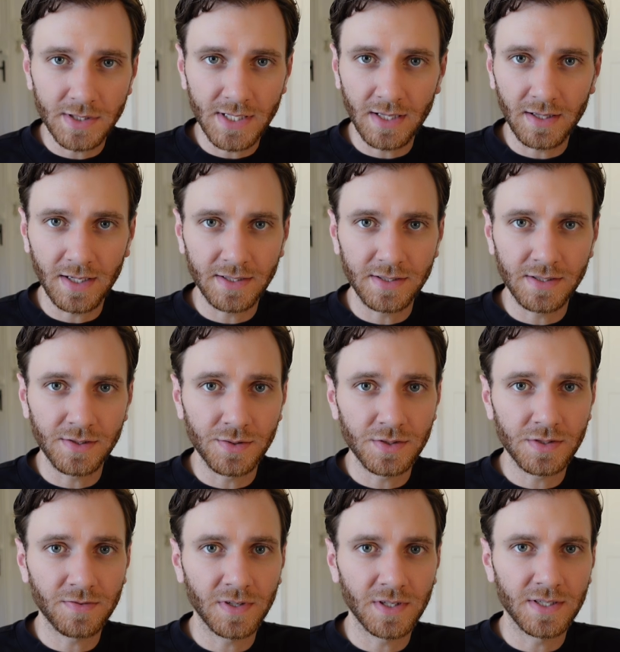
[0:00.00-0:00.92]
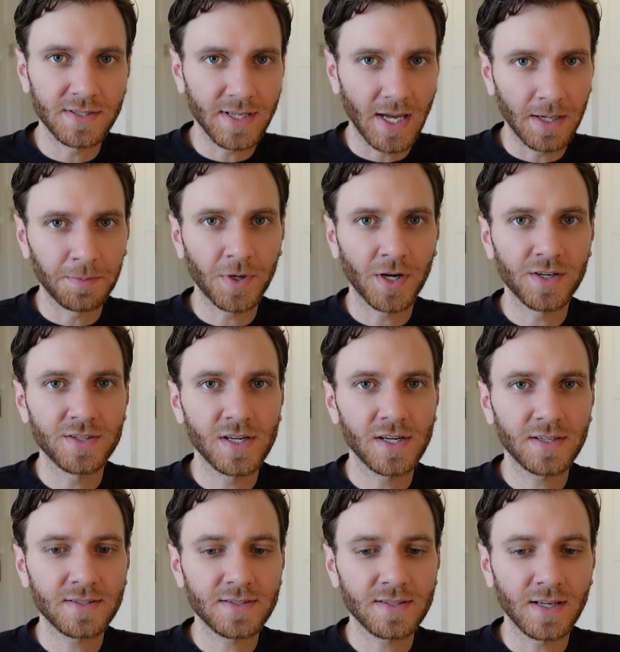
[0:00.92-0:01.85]
I like to use for design
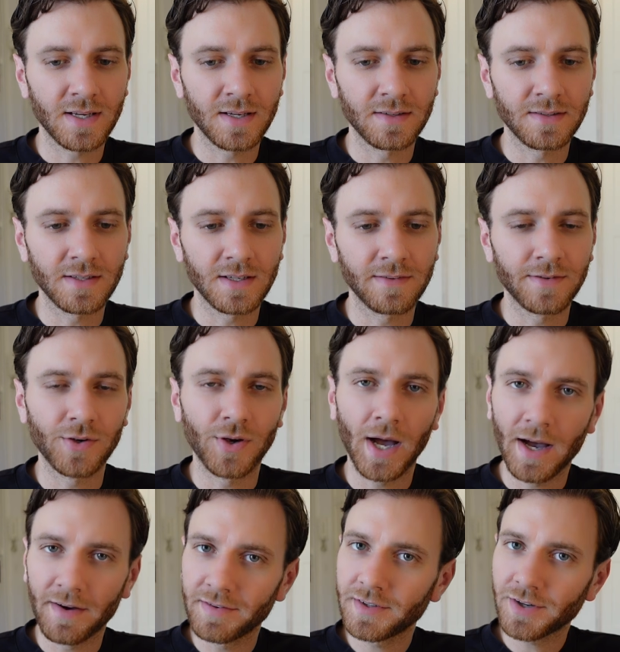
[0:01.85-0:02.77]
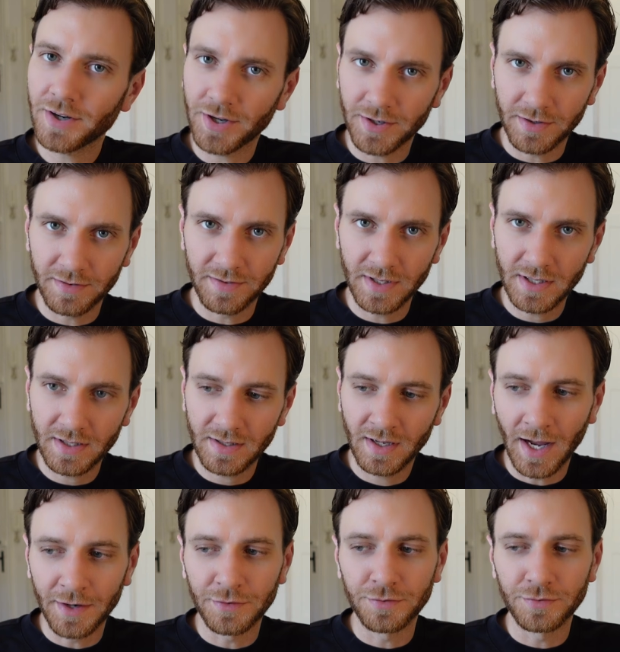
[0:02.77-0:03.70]
projects, and if you haven't heard of it,
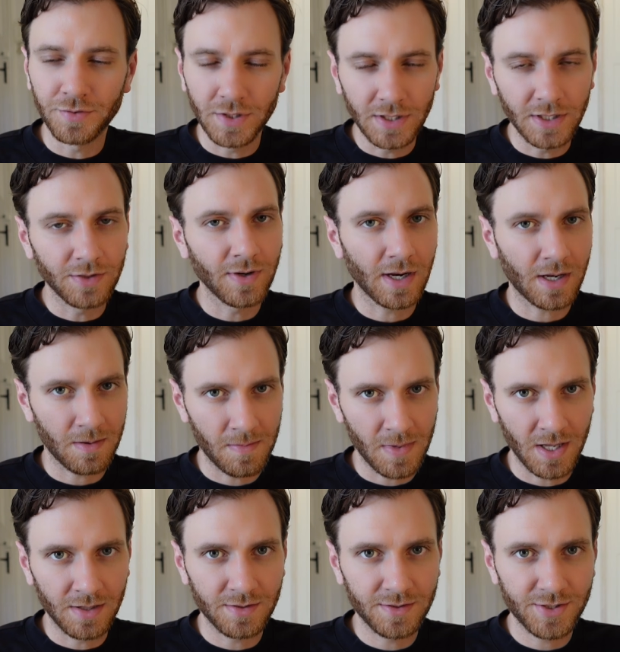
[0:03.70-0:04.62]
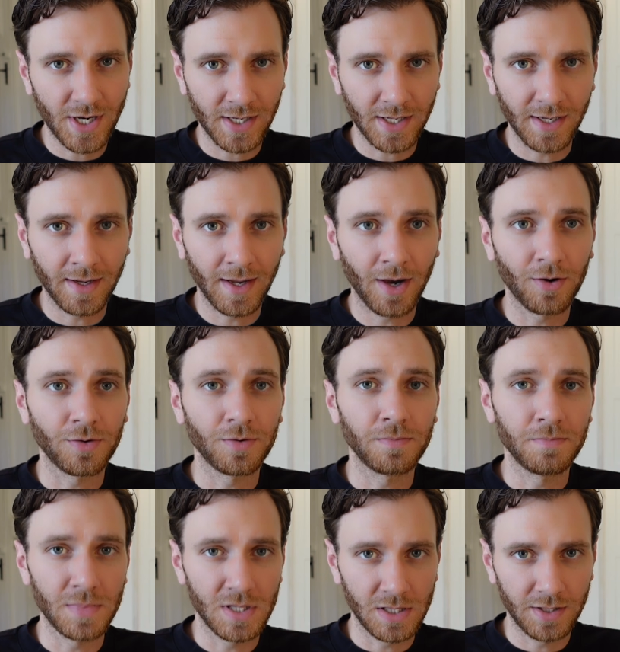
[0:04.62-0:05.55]
I really recommend checking out
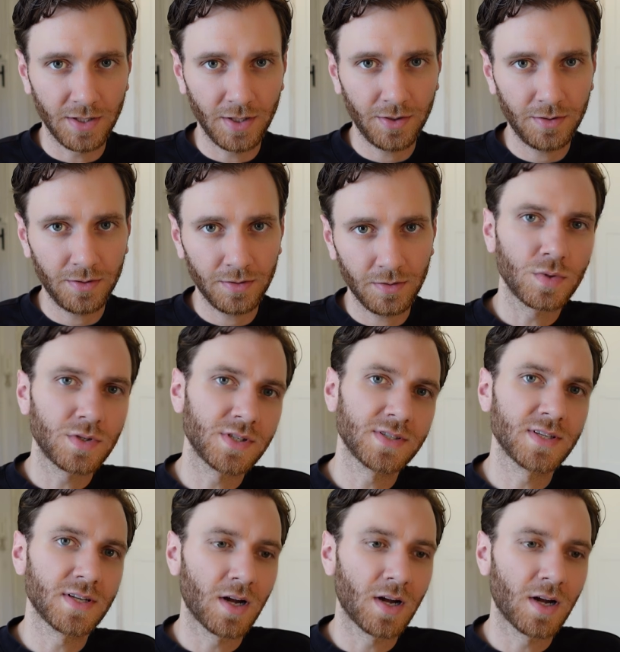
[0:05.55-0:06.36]
Milanote, which is an